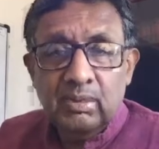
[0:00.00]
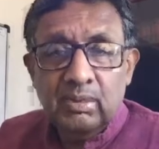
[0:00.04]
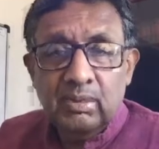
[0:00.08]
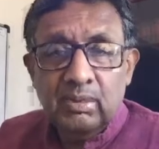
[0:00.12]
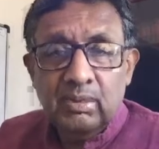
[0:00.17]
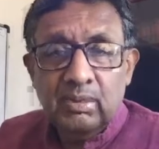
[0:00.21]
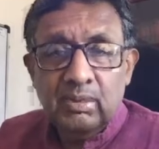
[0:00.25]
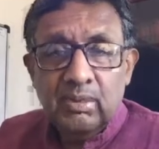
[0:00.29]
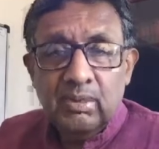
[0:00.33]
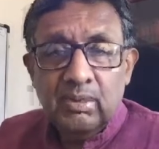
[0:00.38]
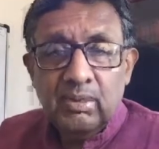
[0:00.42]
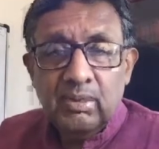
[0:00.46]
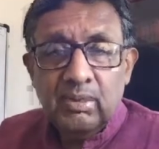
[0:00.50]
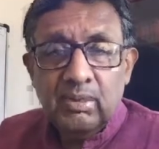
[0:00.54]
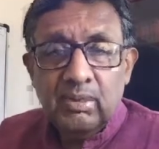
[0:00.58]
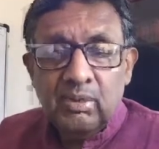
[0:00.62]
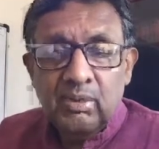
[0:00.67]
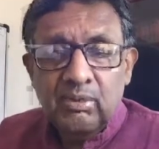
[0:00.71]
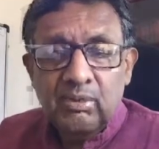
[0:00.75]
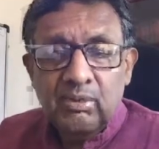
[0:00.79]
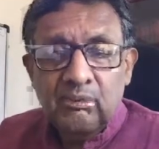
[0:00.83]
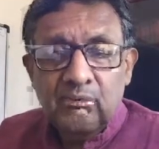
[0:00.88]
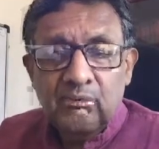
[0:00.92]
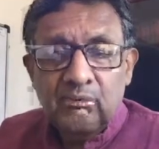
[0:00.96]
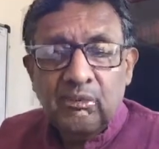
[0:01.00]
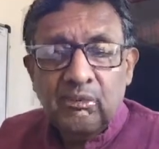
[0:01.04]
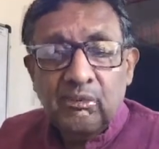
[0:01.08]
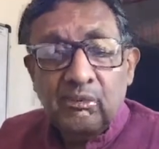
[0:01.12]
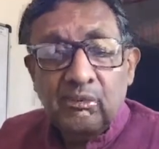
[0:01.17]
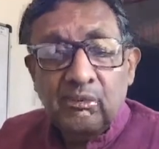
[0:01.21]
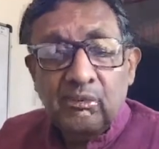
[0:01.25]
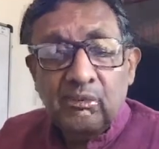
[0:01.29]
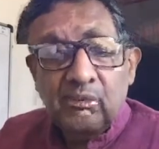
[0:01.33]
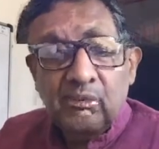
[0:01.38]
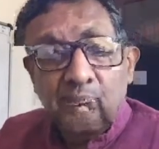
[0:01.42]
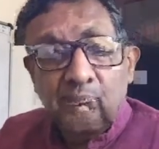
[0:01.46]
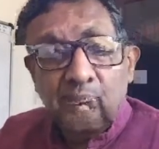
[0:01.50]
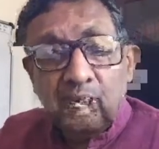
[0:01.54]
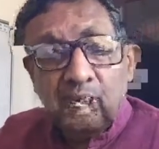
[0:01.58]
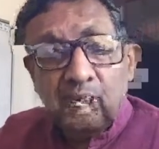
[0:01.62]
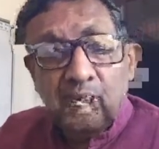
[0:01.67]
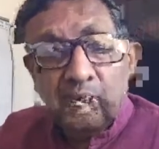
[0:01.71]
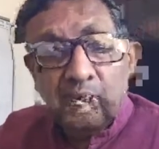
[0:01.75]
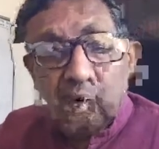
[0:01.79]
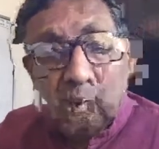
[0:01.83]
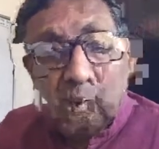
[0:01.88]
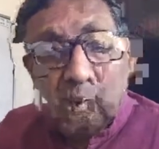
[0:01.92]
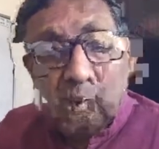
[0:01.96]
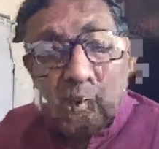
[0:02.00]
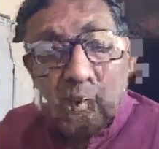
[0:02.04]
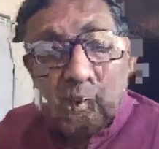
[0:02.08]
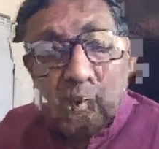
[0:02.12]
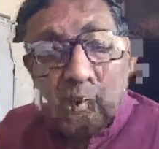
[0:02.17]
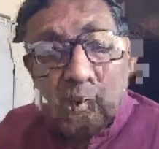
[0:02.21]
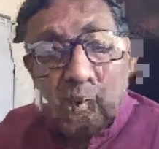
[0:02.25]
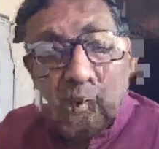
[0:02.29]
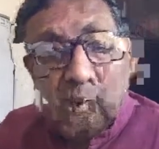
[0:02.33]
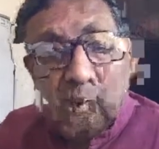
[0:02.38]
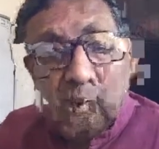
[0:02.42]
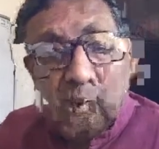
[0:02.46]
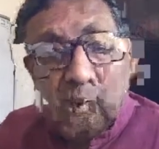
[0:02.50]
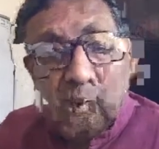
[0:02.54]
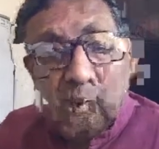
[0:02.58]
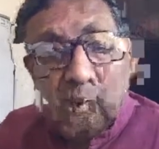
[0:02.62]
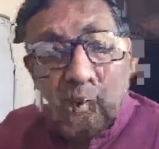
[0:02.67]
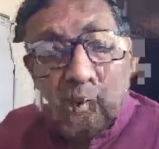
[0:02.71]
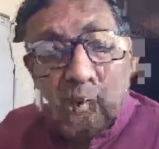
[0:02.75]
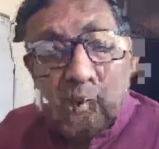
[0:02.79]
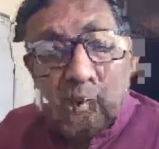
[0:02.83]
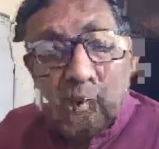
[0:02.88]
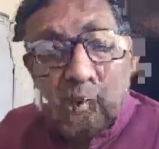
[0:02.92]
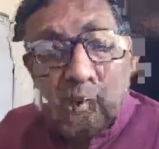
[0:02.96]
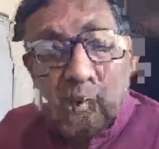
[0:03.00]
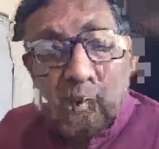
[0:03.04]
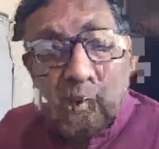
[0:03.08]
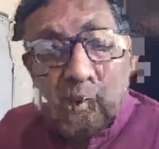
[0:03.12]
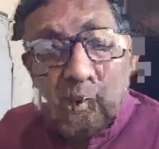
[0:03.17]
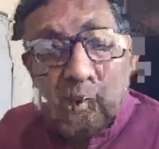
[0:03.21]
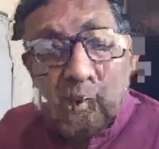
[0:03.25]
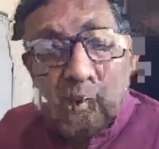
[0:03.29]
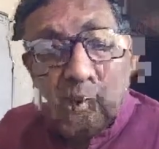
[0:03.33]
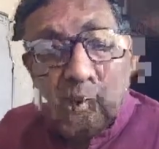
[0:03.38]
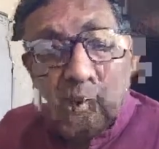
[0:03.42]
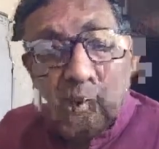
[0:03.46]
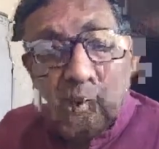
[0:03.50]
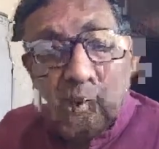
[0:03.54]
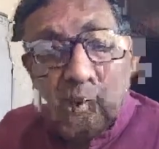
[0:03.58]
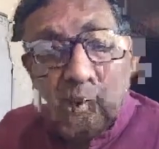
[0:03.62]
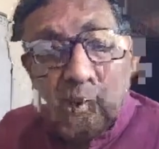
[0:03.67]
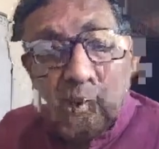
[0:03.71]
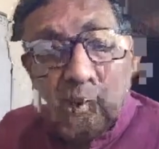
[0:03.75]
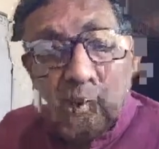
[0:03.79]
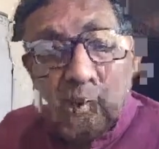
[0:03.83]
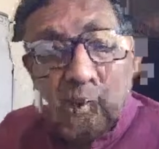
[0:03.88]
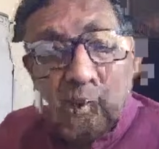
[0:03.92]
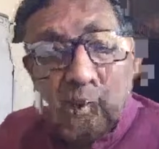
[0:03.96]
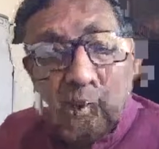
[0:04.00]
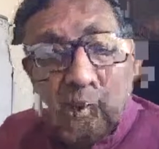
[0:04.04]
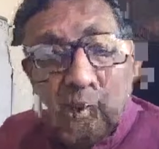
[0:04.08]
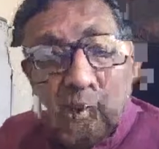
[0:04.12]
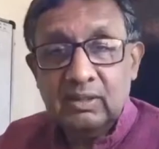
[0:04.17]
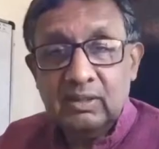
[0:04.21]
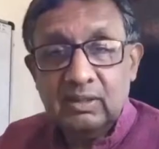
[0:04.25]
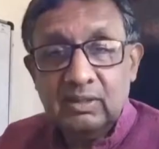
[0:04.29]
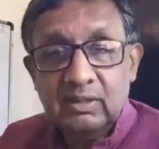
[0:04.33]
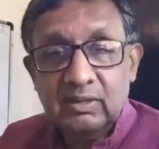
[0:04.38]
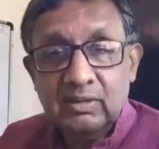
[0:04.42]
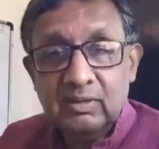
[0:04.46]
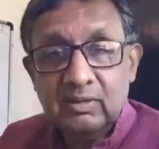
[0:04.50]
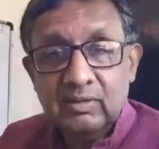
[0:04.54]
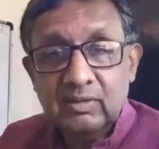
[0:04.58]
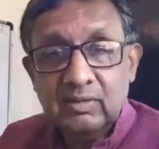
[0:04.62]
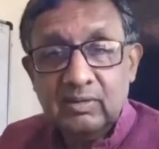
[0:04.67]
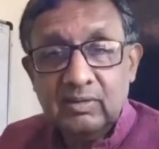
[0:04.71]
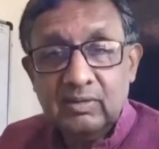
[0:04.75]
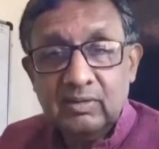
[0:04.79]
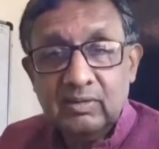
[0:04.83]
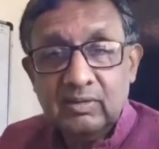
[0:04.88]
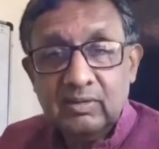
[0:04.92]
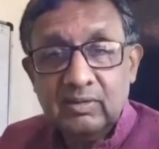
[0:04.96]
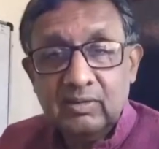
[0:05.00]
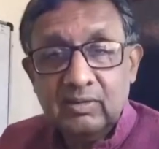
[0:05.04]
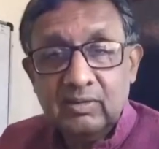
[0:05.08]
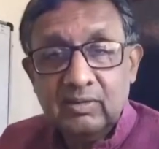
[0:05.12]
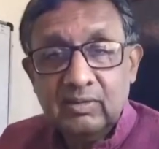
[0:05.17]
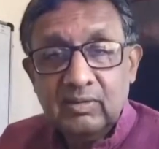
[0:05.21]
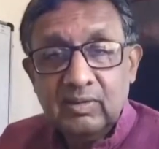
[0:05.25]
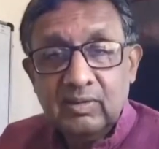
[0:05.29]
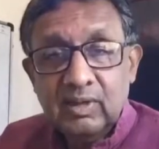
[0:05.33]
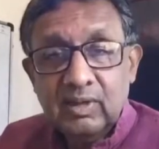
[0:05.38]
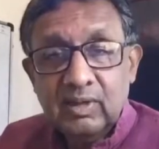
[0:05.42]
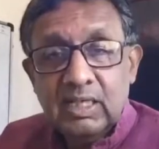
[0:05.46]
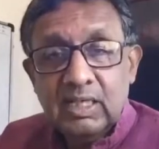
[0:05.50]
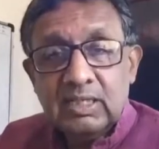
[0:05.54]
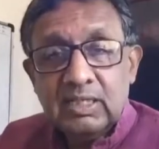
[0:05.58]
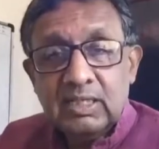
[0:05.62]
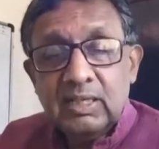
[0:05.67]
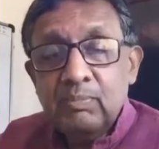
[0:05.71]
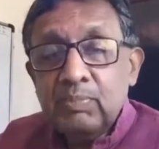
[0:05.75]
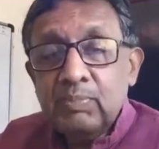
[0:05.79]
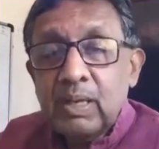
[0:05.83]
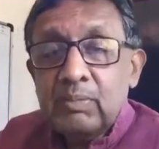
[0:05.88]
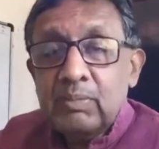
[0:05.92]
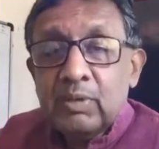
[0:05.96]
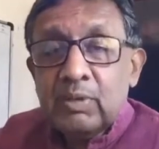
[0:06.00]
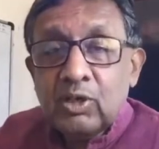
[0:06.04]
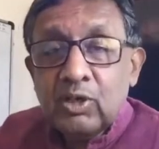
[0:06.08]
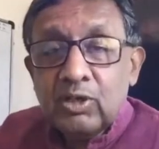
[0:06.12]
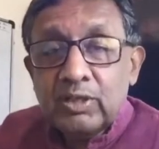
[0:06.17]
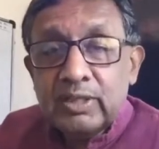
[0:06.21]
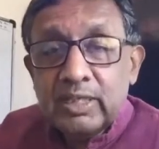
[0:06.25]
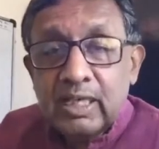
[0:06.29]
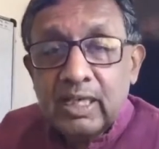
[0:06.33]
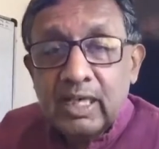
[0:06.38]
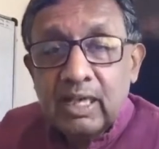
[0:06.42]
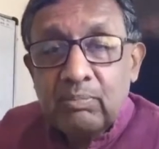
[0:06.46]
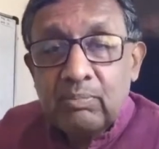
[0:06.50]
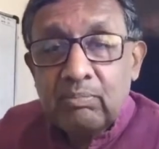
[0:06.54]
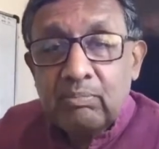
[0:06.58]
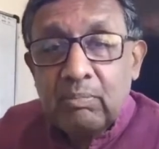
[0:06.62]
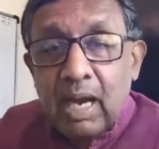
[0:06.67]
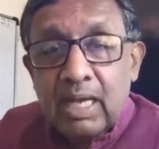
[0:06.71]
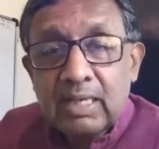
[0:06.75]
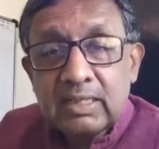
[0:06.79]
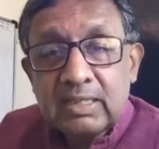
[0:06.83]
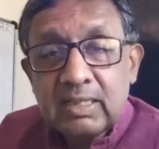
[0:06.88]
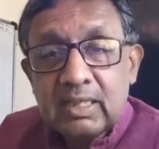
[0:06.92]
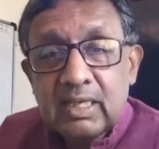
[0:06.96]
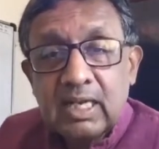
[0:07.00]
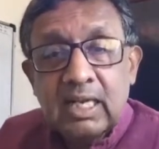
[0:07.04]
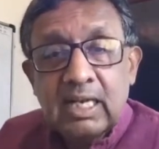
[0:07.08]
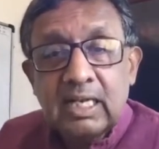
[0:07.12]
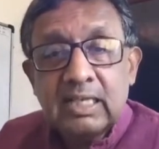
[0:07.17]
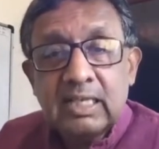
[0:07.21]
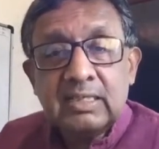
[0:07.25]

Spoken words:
who are fundamentally opposed to the project of the constitution, simply because they get marks in an exam.